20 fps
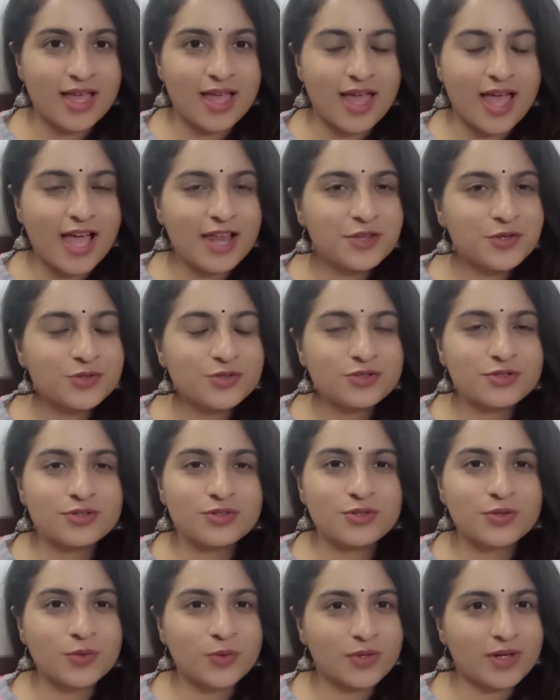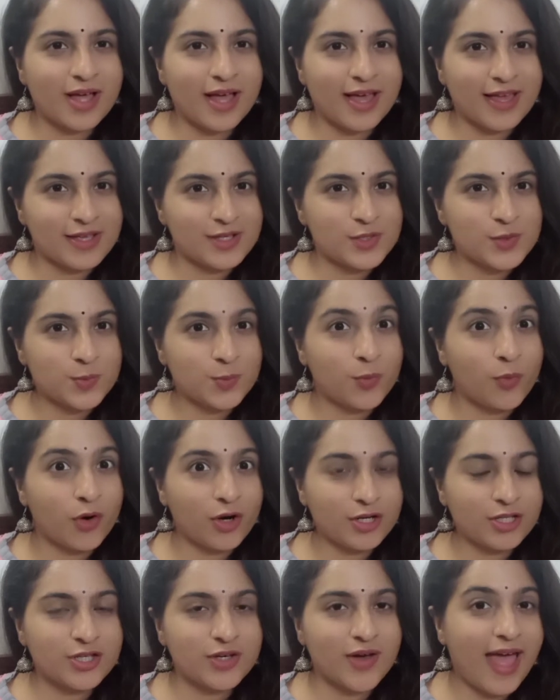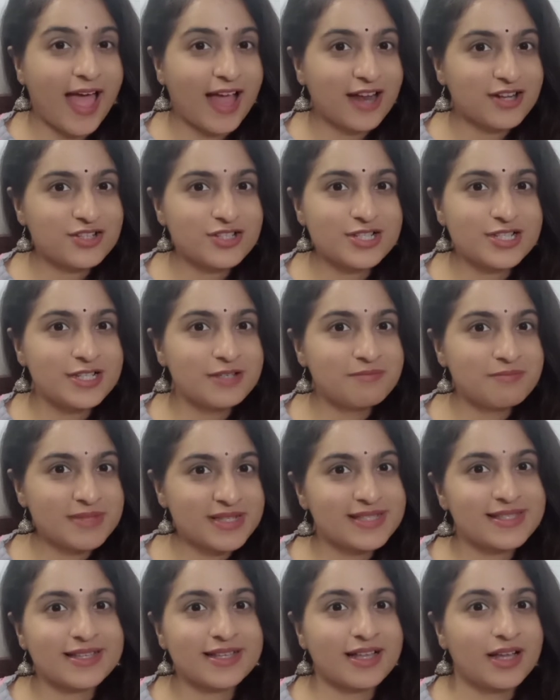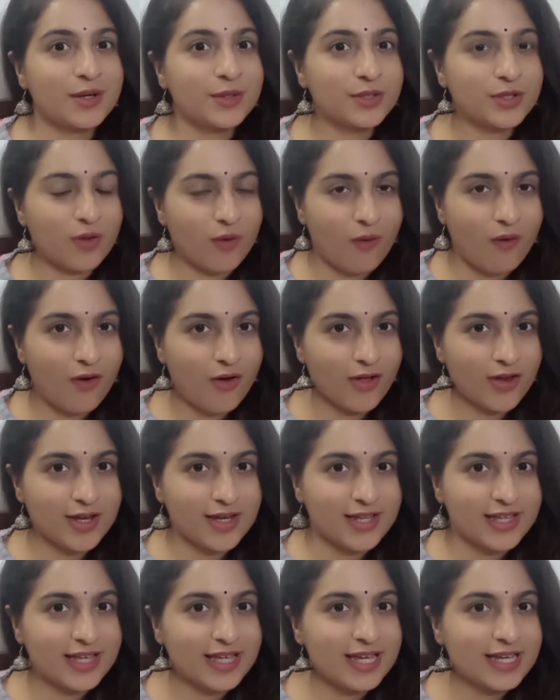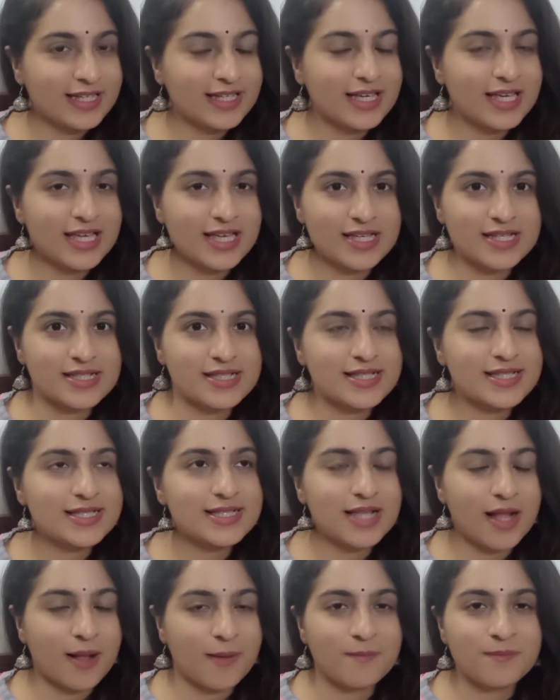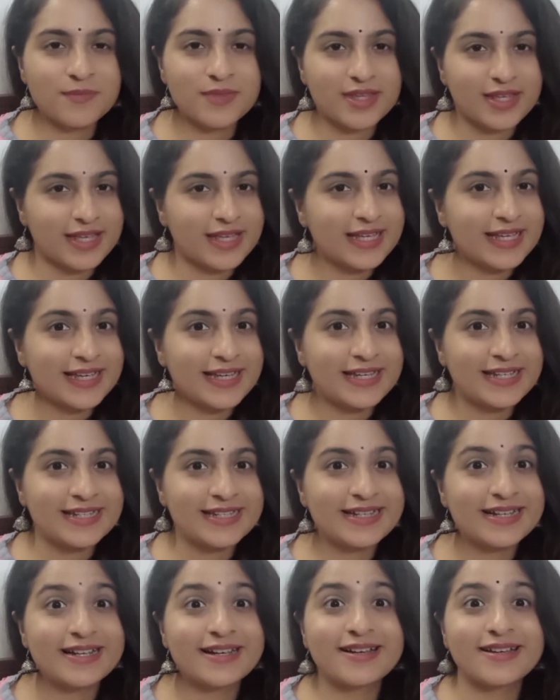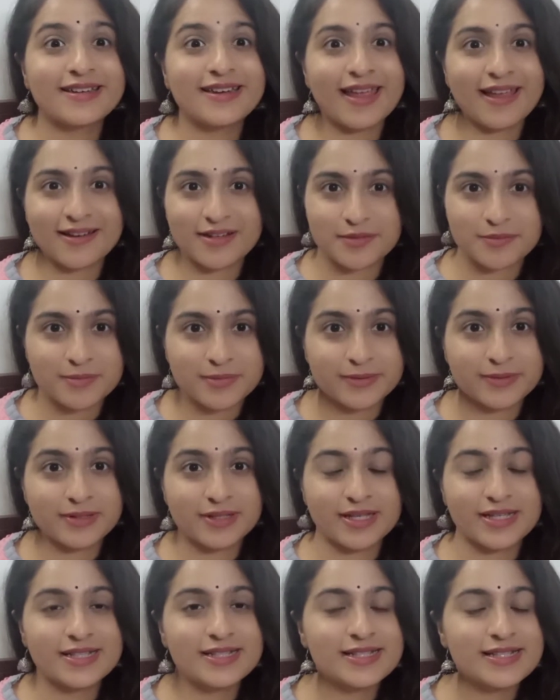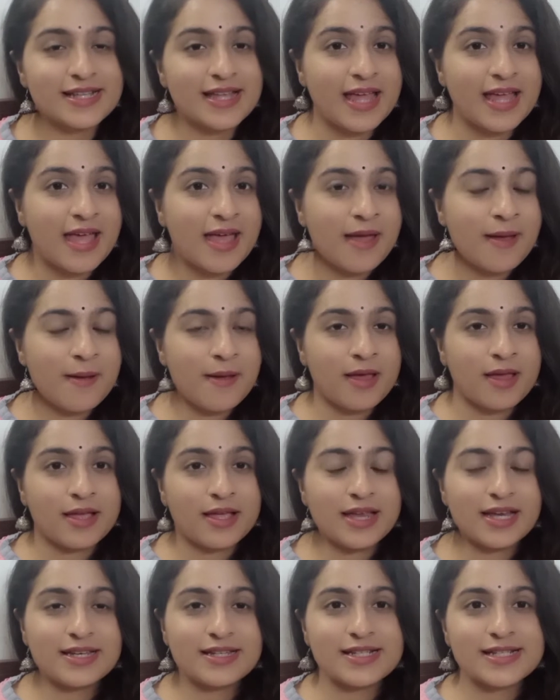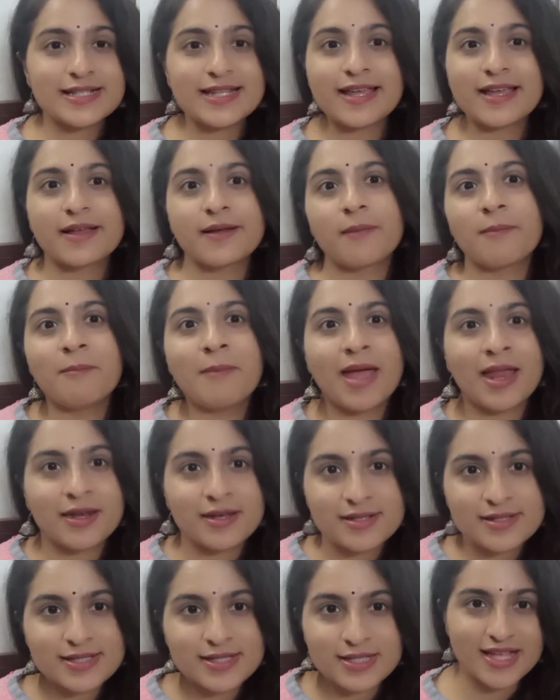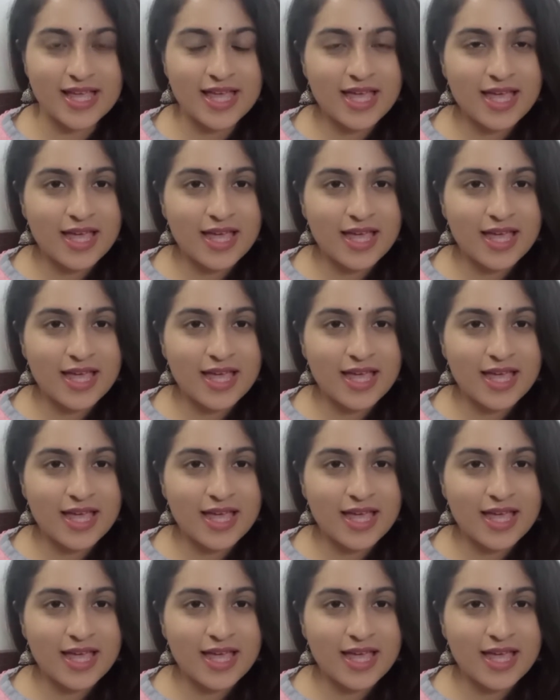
and you don't know, guys, what you're actually missing out on. It is something incredible. It is like medicine,